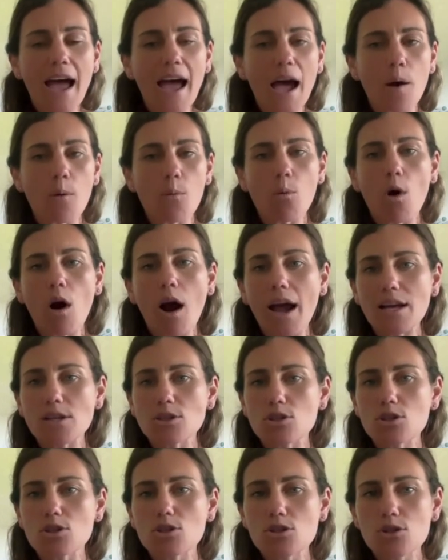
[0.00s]
and why
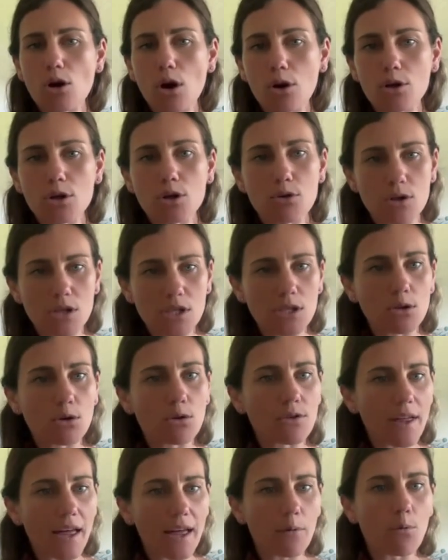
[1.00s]
it's so critical
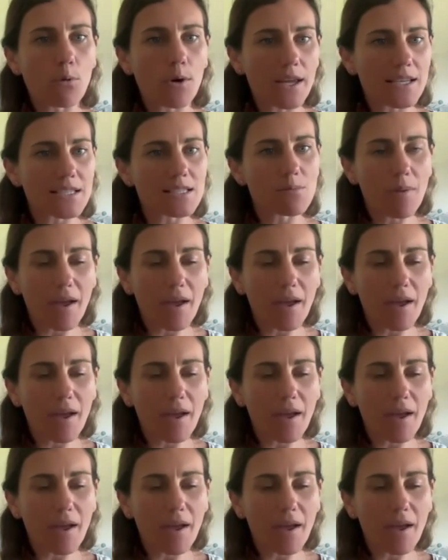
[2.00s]
that we as